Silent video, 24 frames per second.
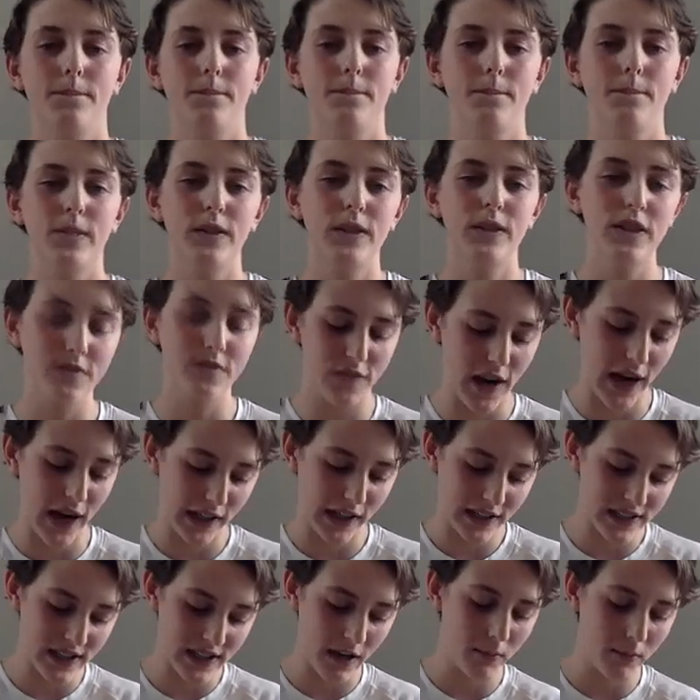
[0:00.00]
Just fun,
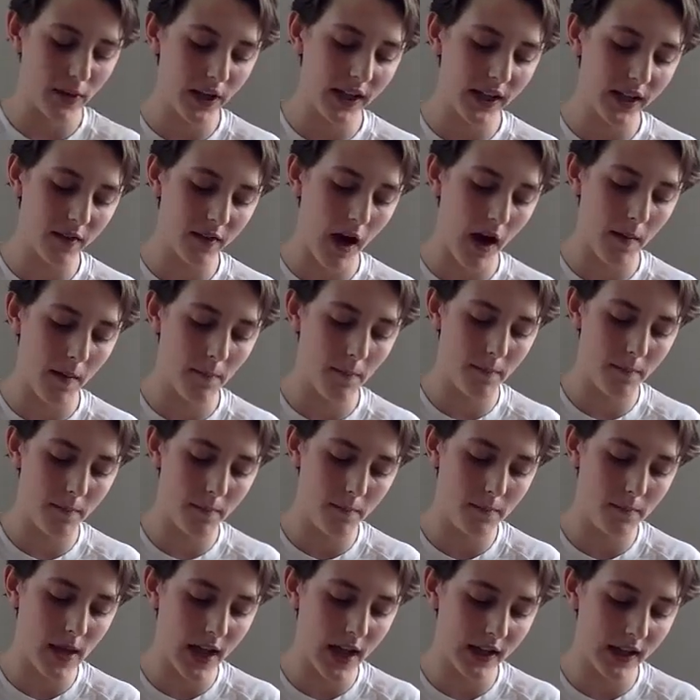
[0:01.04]
because I played
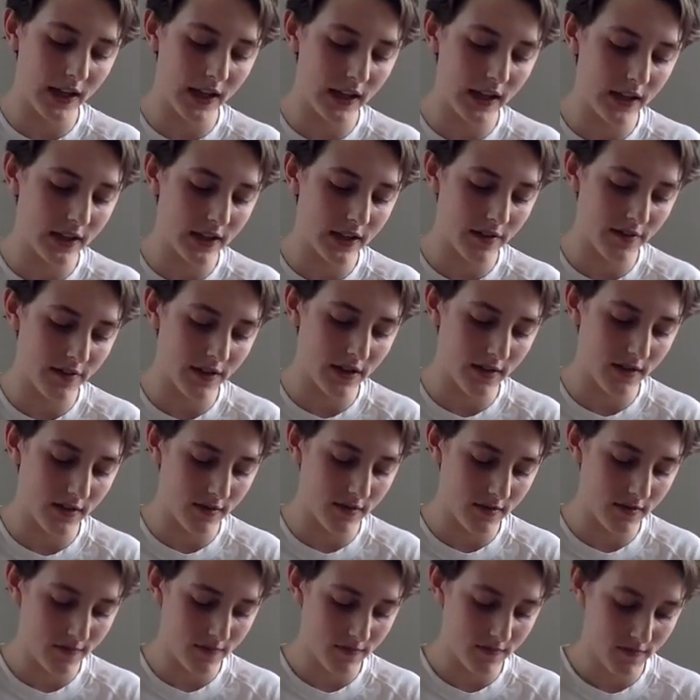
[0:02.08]
many different
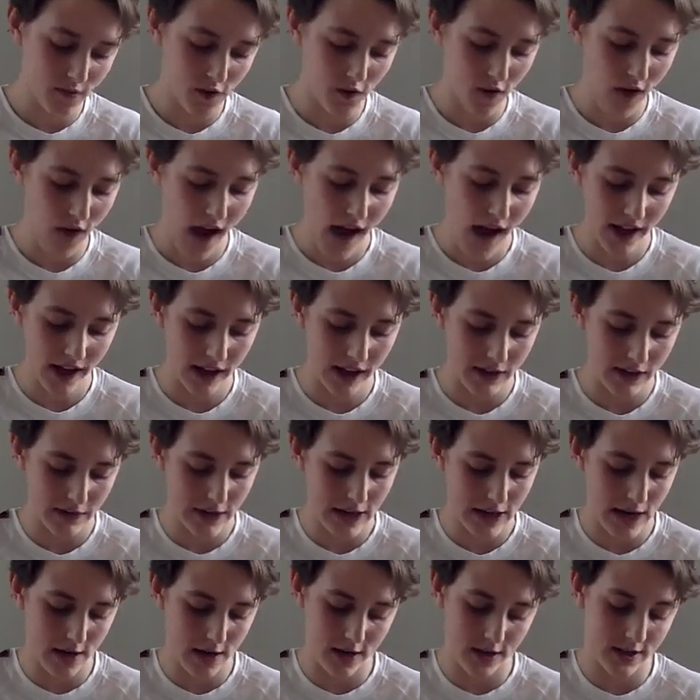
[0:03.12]
variety of
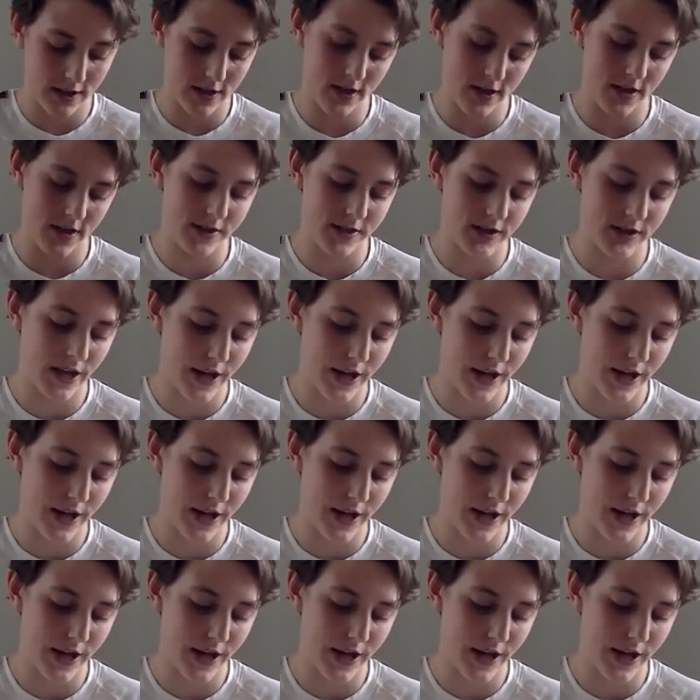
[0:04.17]
characters,